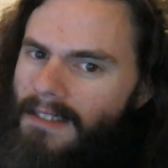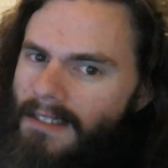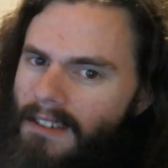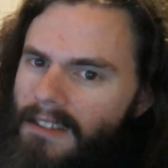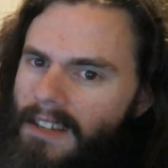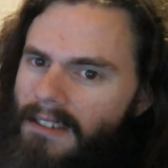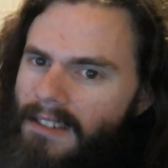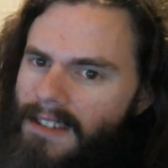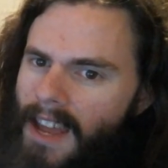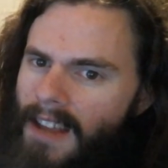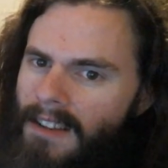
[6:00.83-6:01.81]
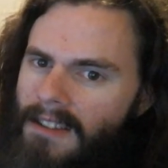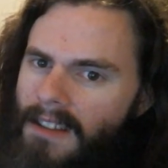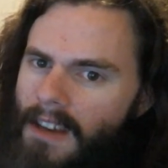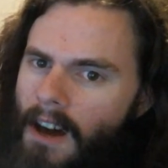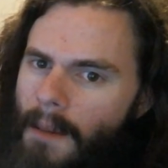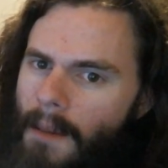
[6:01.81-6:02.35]
declared an end to the
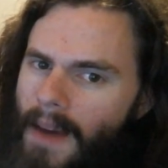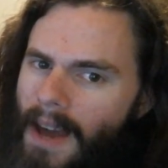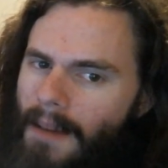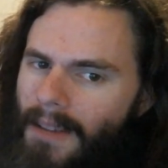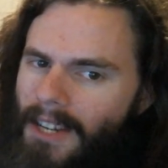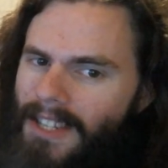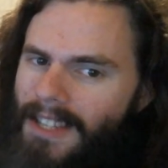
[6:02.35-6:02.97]
combat mission